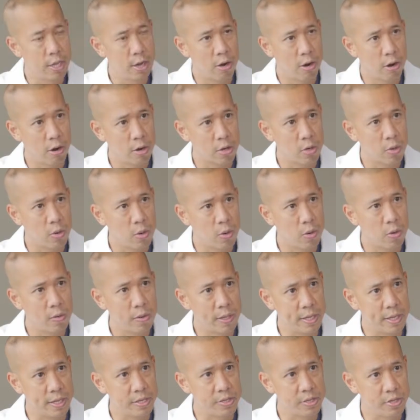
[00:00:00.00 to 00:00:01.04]
Our goal
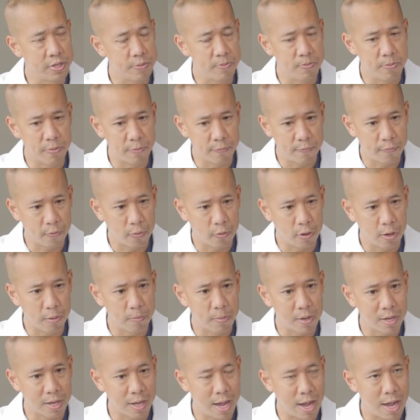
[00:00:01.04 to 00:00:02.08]
is to
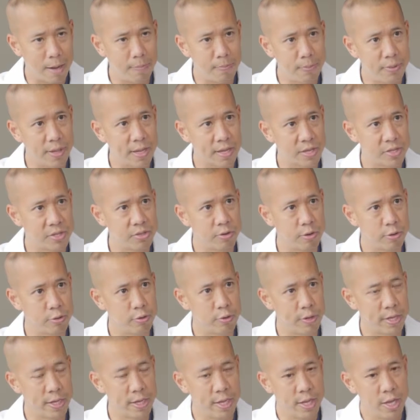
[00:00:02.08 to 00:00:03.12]
perform complex
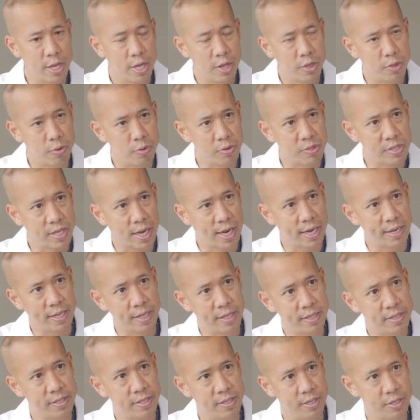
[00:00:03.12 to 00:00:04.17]
surgery through tiny
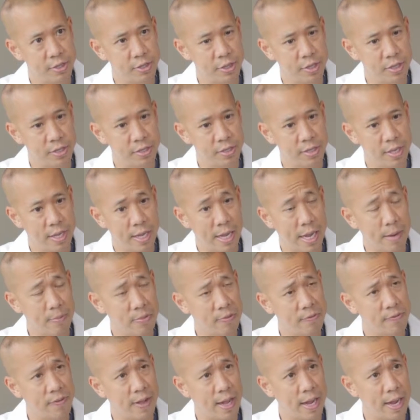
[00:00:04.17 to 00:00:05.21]
incisions and
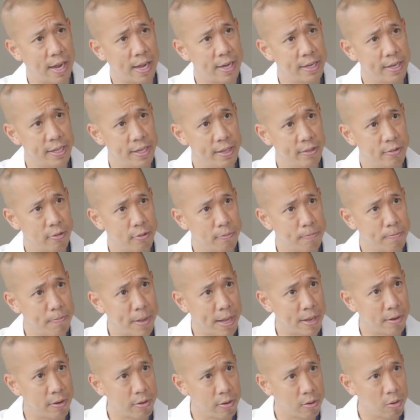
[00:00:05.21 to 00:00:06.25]
provide either
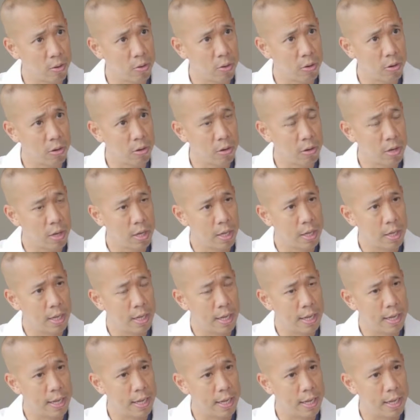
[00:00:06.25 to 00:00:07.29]
better or
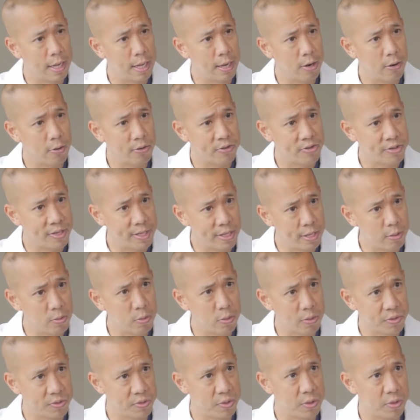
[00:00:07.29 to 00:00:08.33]

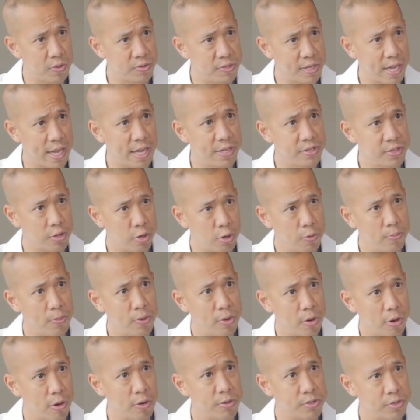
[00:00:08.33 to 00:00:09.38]
equal results as
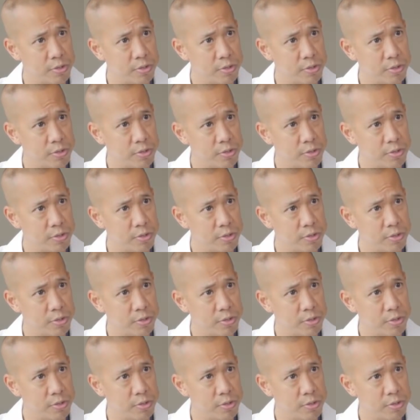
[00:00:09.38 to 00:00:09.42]
open heart